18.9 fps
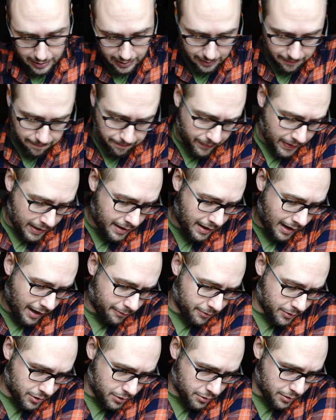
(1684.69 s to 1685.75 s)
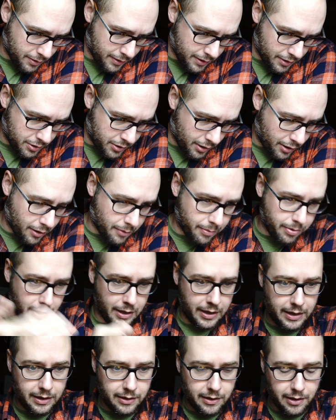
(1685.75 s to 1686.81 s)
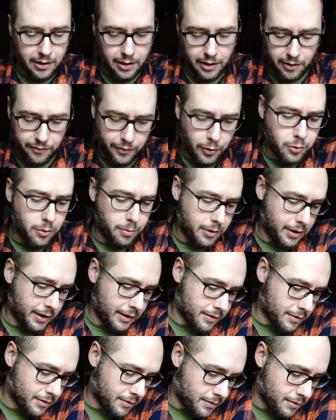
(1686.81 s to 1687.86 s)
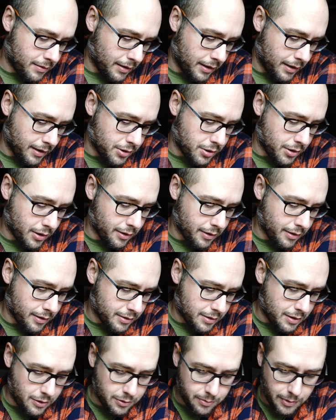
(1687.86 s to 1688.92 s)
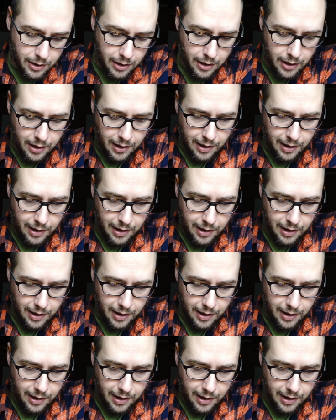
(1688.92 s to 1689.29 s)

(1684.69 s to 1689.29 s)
and I was using the shutter plane, uh, the focal plane uh, shutter, excuse me,